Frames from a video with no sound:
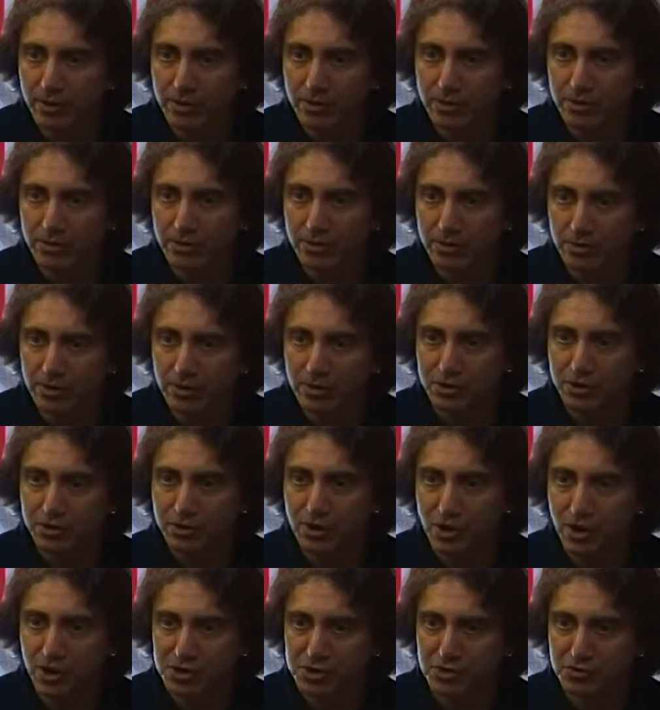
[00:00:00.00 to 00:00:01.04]
in your in
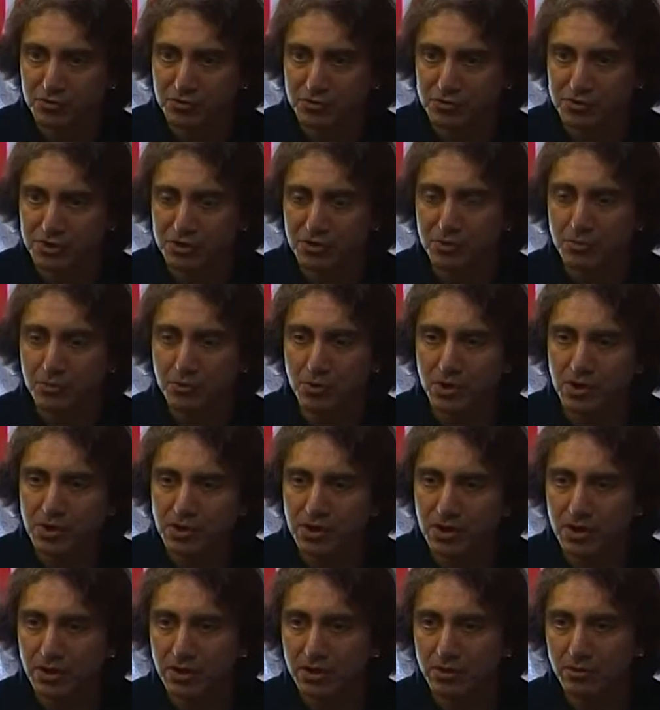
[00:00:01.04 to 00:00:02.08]
your nostrils and you're
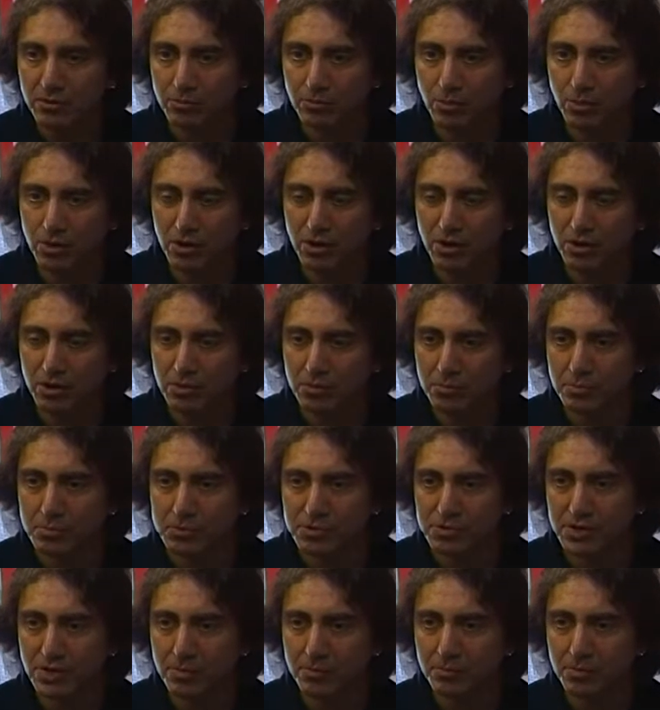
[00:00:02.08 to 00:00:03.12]
breathing in
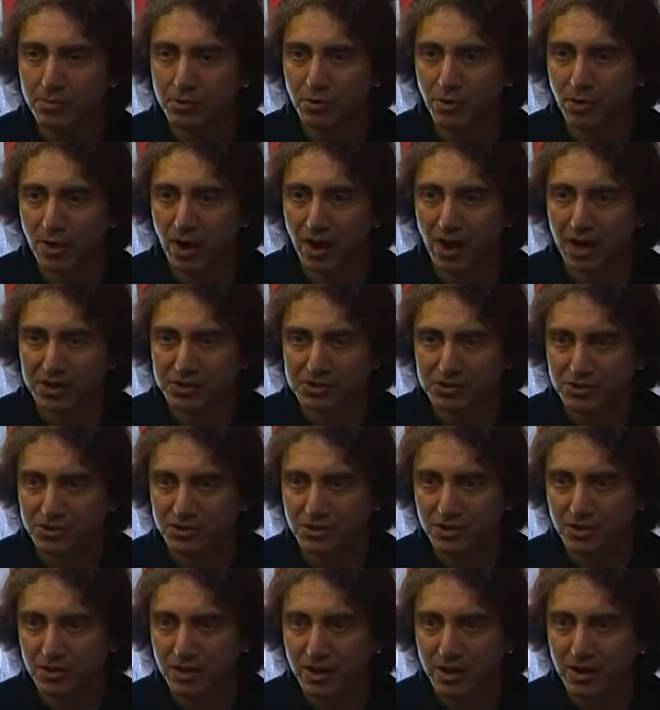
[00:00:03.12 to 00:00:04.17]
100% pure
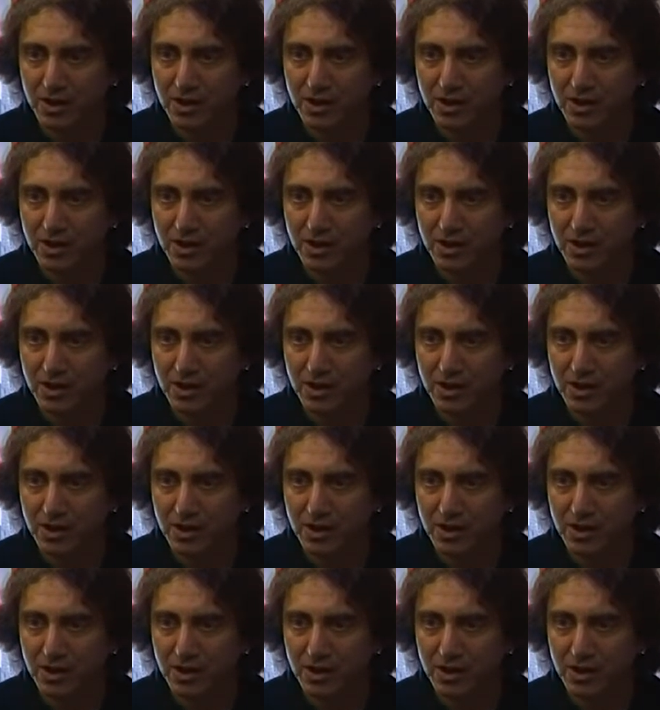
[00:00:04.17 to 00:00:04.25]
oxygen.